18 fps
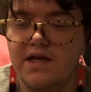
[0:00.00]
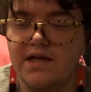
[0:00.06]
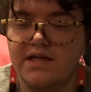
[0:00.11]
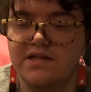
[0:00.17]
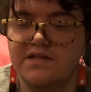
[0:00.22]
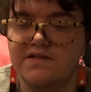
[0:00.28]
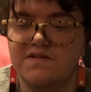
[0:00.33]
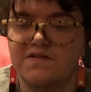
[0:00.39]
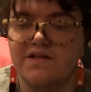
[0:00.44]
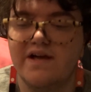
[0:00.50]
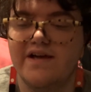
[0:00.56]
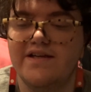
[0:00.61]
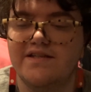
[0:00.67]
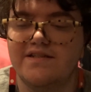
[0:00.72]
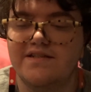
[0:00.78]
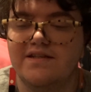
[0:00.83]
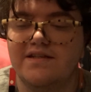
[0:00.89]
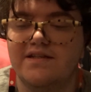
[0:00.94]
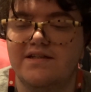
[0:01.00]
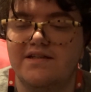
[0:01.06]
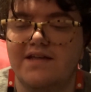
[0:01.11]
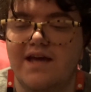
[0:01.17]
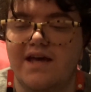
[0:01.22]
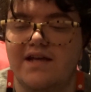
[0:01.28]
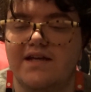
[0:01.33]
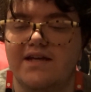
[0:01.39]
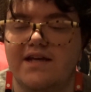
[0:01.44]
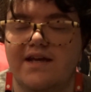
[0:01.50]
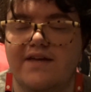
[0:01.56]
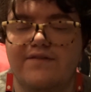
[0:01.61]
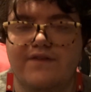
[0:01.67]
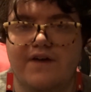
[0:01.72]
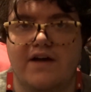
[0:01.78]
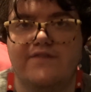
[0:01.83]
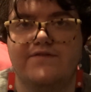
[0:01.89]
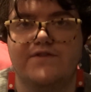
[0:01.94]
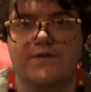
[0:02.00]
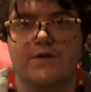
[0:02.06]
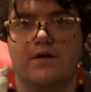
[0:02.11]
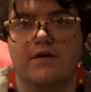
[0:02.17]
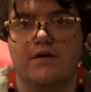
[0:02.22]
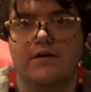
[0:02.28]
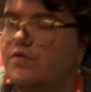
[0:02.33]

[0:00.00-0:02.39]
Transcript: is less than getting a 5-star,